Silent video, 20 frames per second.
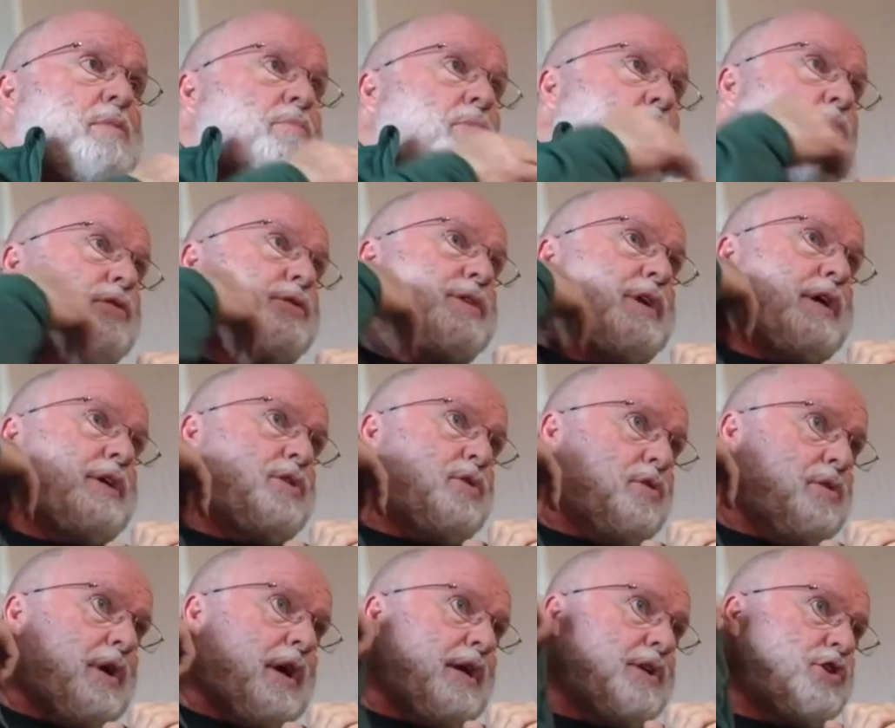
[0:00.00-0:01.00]
both say, do
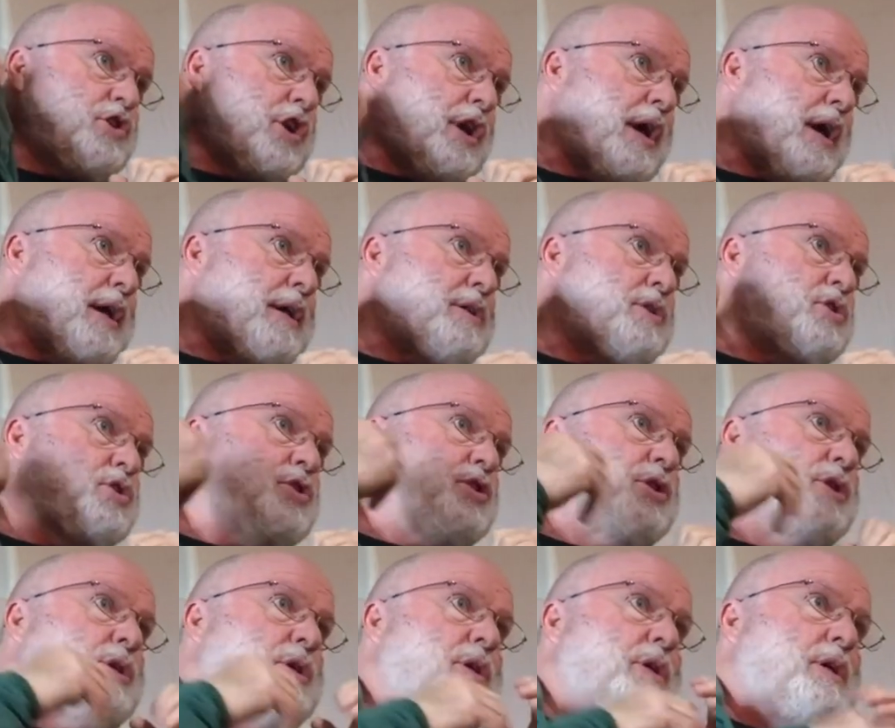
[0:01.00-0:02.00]
not judge.
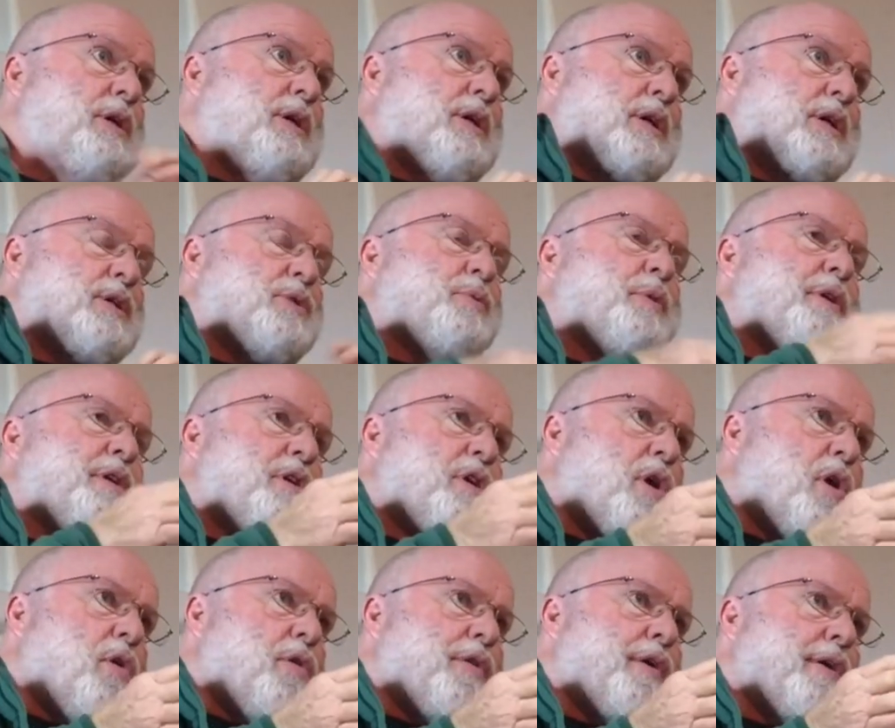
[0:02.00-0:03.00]
Because we
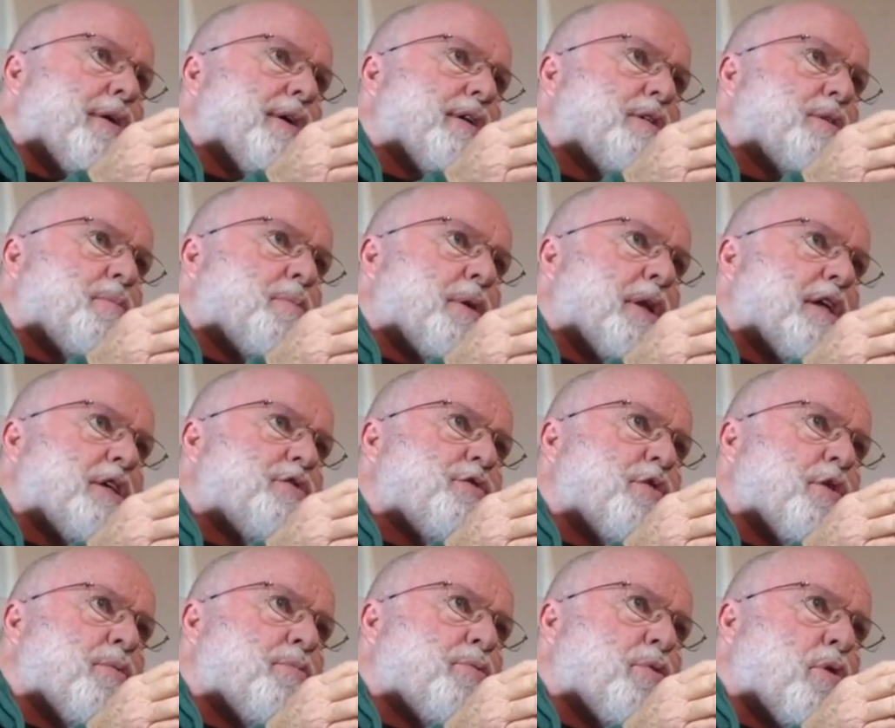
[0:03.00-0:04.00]
know there is a place
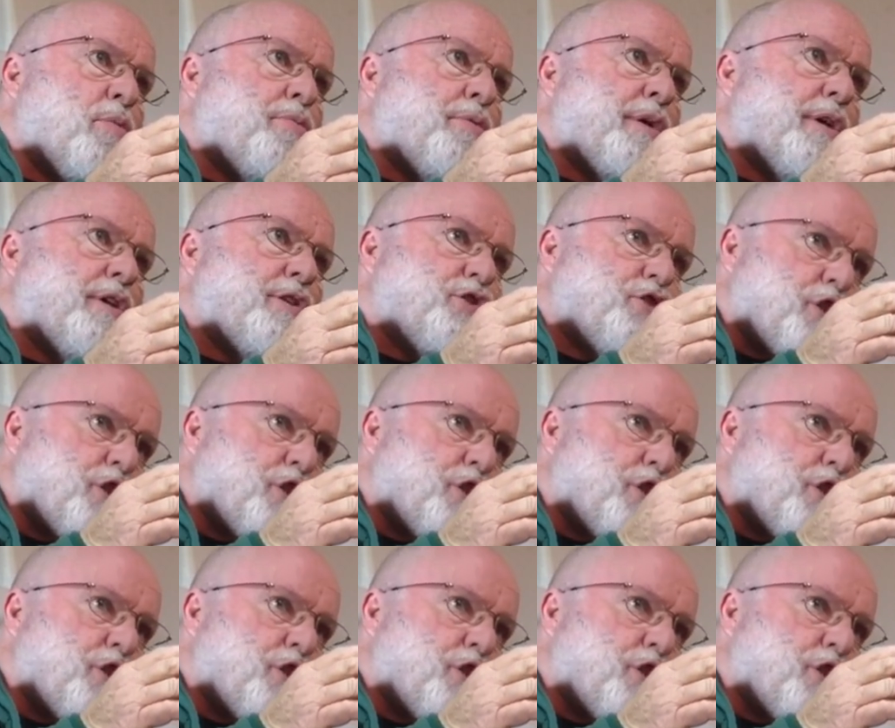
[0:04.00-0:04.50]
for appropriate